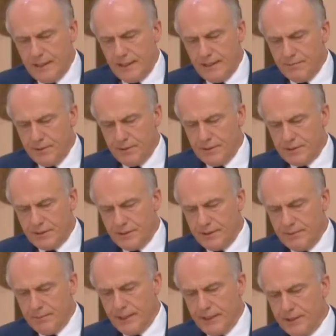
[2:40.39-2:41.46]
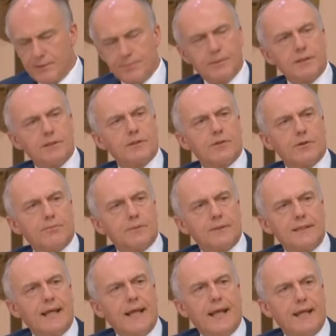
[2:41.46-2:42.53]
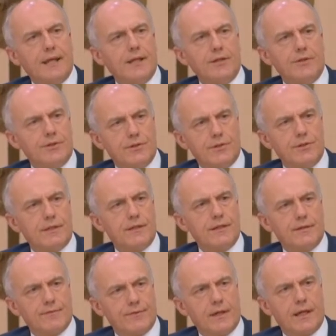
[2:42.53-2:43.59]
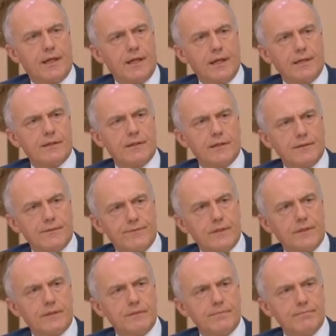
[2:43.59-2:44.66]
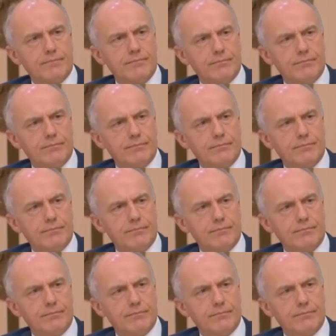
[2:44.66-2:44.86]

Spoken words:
ABC management adopted any duty of care to the victim?